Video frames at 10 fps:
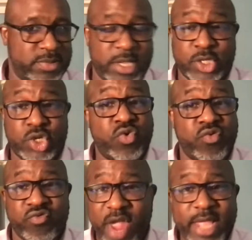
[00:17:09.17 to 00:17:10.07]
is
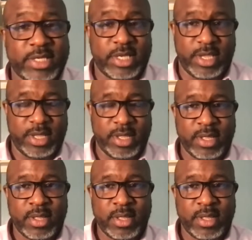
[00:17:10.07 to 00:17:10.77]
crazy.